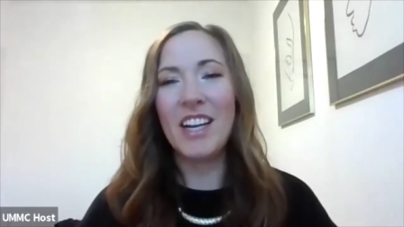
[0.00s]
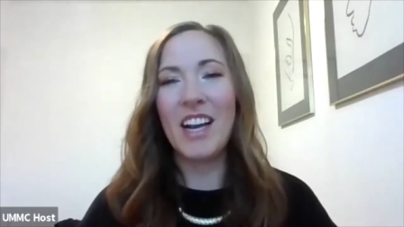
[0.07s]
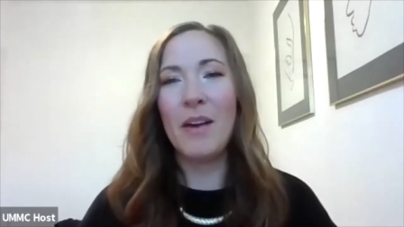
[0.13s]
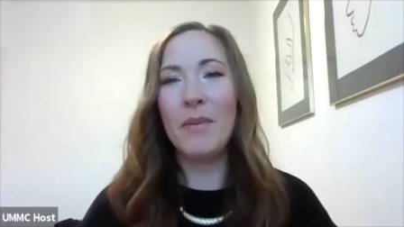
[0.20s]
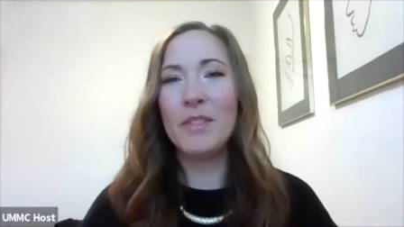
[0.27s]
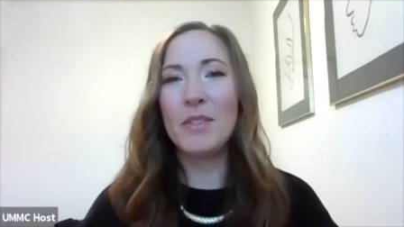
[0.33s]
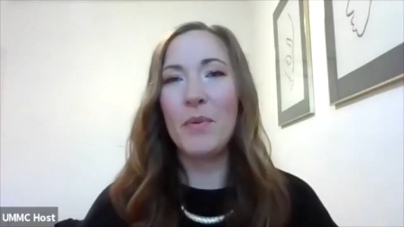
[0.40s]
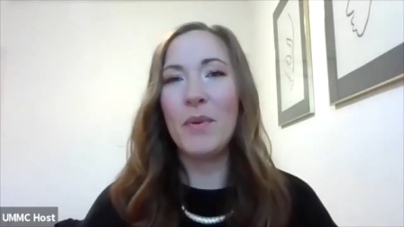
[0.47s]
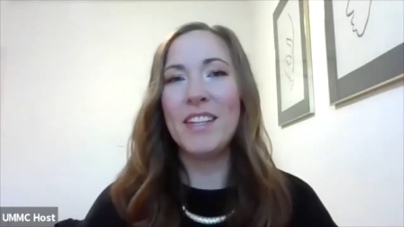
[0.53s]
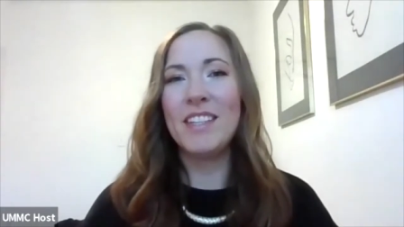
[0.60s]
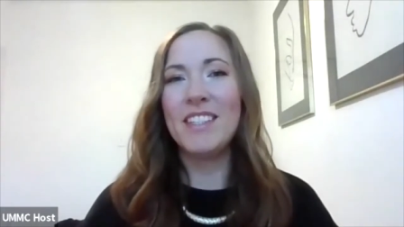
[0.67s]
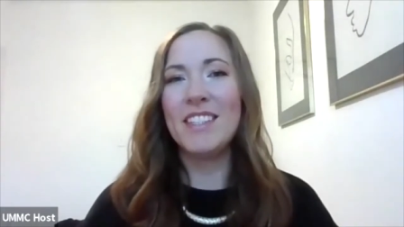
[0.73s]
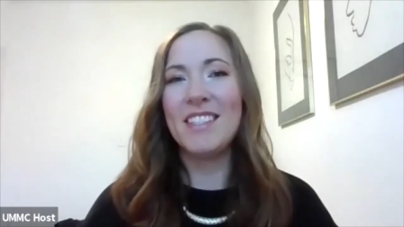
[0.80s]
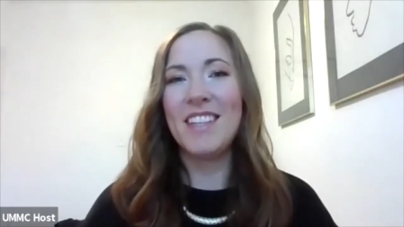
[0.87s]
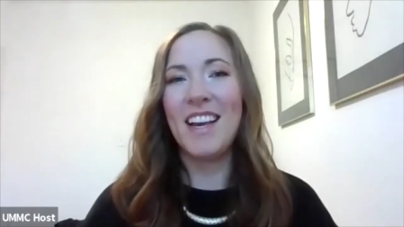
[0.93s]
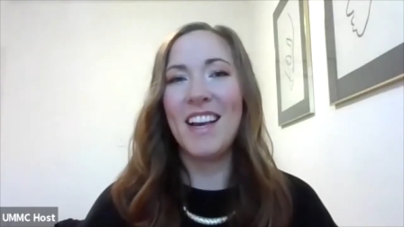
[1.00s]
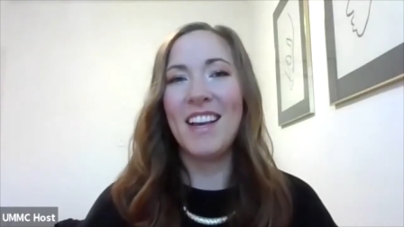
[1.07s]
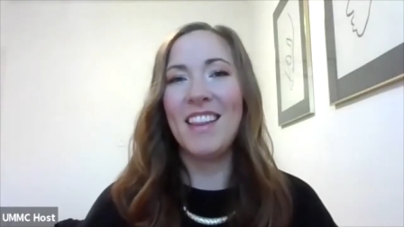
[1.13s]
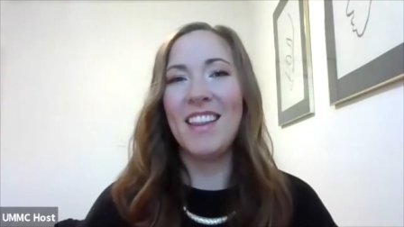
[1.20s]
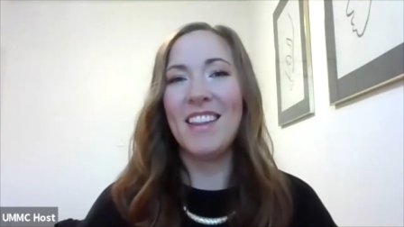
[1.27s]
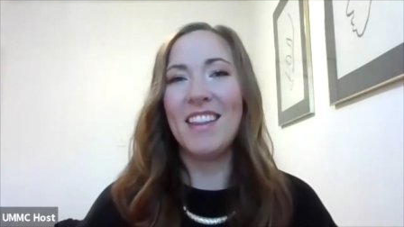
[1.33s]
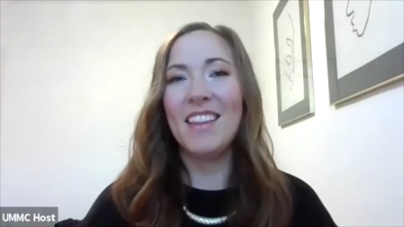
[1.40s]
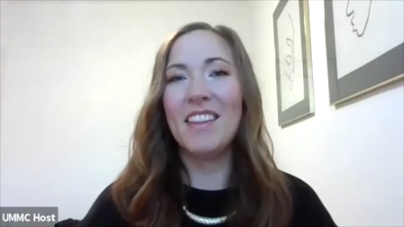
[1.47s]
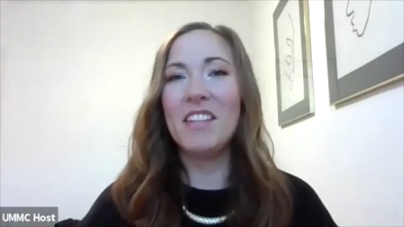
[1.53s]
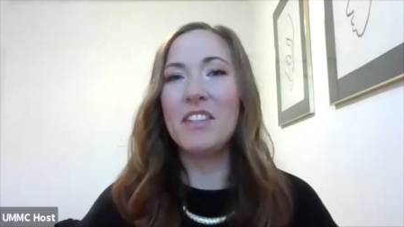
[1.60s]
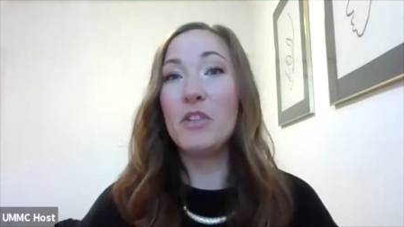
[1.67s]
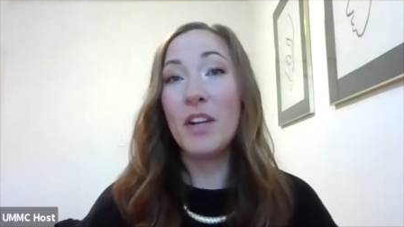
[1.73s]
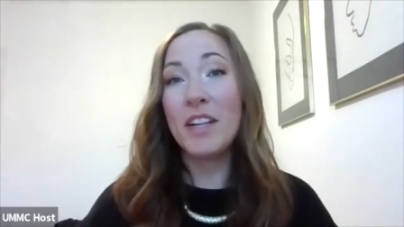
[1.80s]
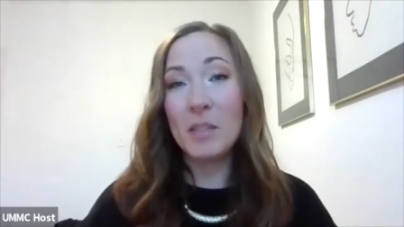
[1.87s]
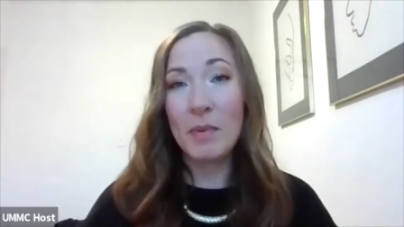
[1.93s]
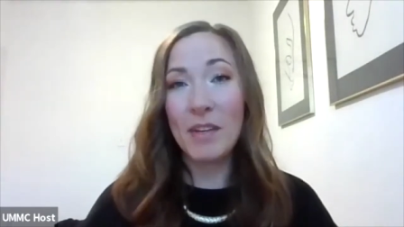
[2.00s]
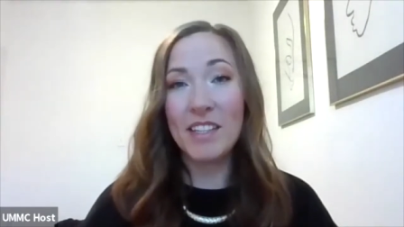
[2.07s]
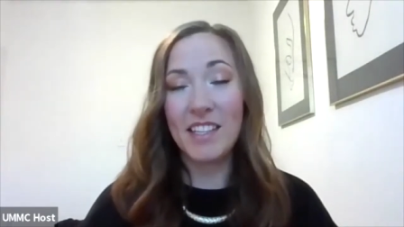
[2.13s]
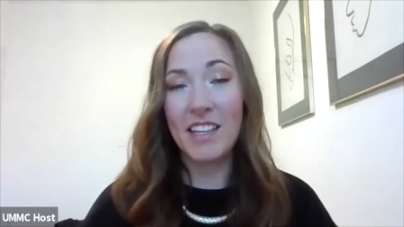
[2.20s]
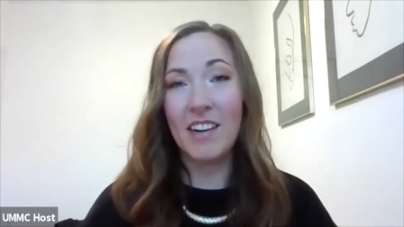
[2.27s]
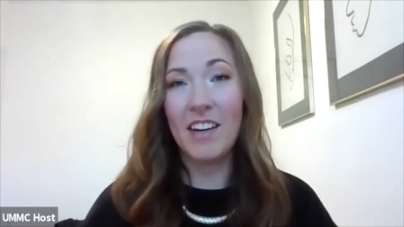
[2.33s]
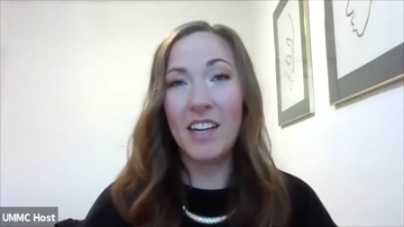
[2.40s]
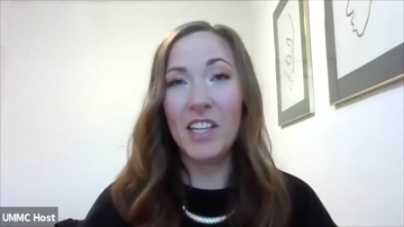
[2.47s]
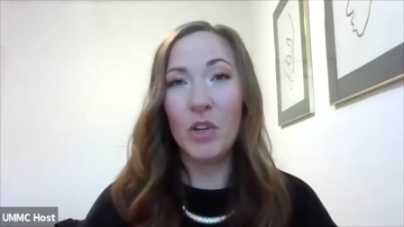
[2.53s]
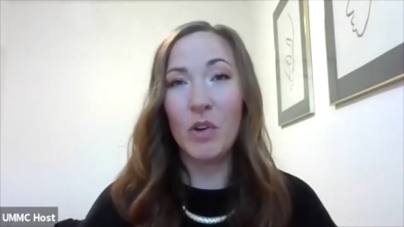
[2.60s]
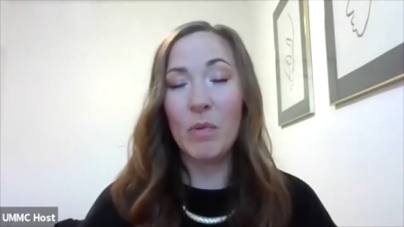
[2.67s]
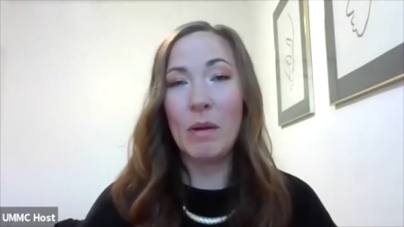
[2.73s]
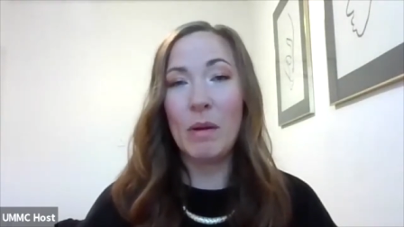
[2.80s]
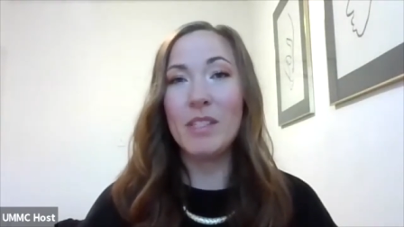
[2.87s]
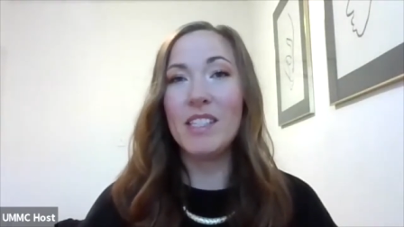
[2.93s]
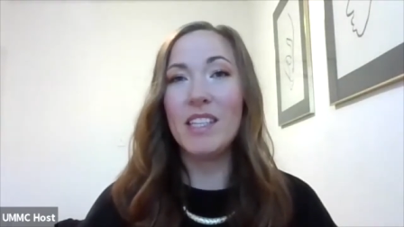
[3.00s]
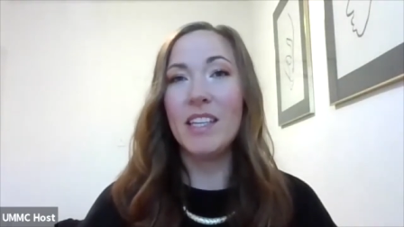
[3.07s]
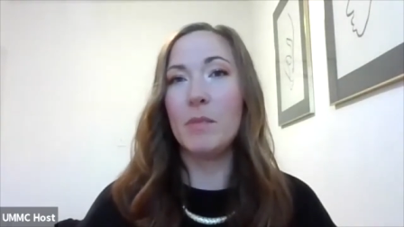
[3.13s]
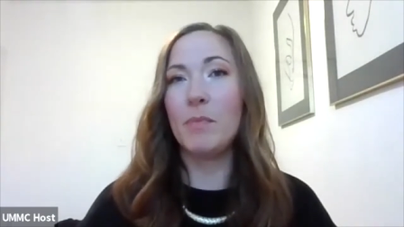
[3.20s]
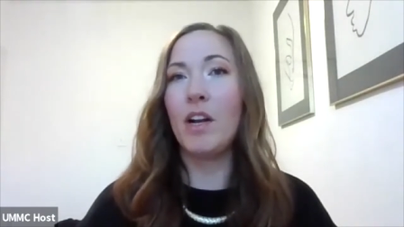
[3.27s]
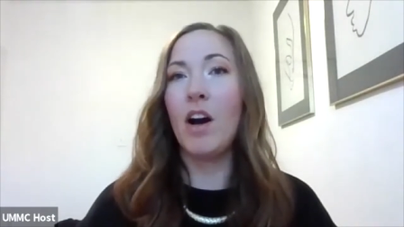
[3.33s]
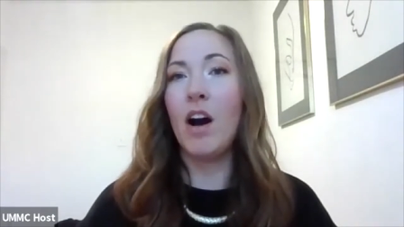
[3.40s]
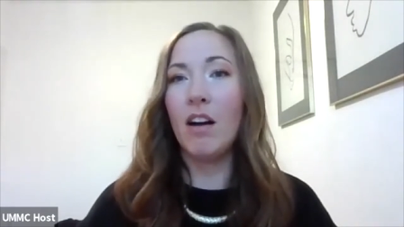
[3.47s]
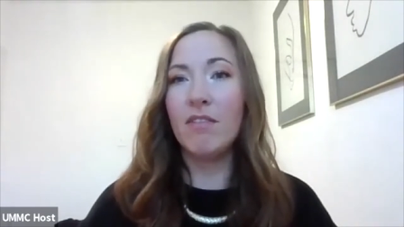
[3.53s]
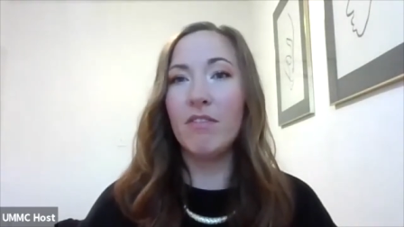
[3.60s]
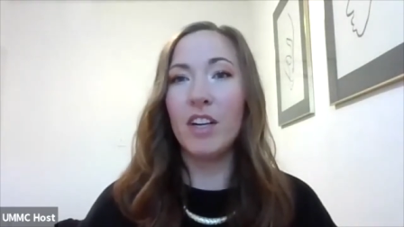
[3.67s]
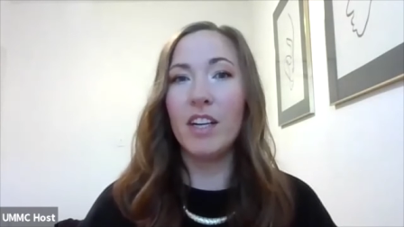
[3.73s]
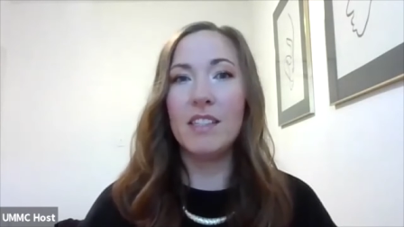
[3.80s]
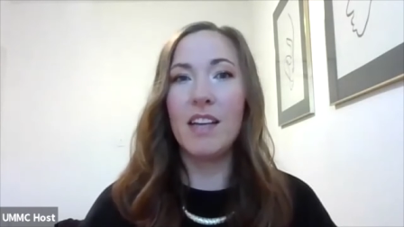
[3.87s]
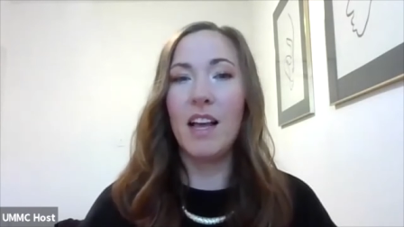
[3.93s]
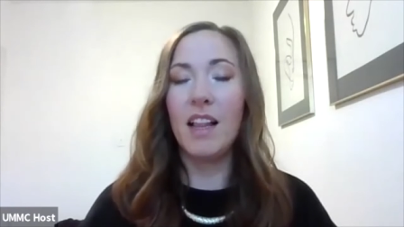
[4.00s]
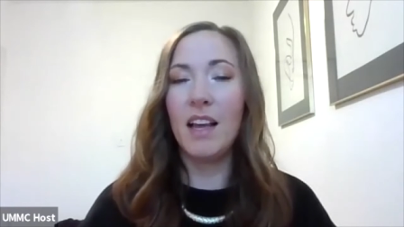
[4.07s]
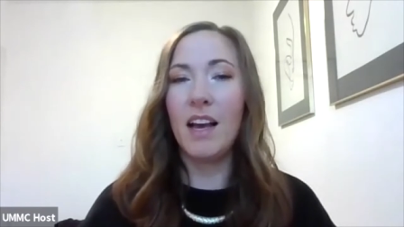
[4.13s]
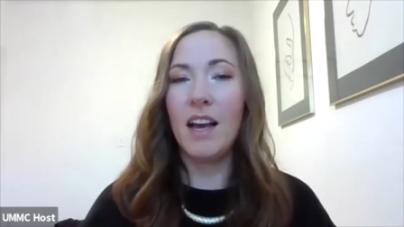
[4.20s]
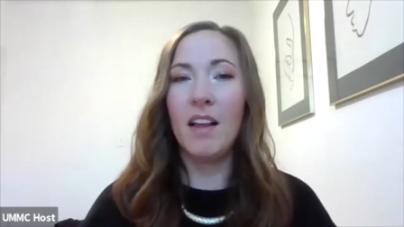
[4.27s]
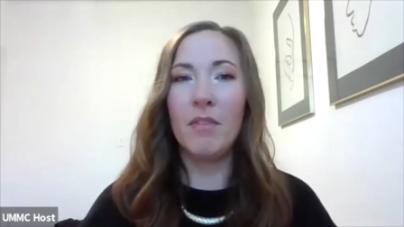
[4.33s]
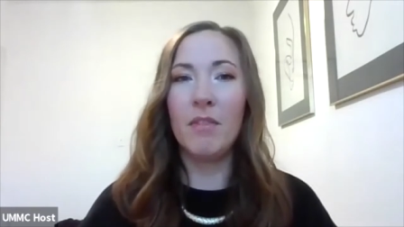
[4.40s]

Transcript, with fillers: I was going to say that the Transplant Center at UMMC has been offering telehealth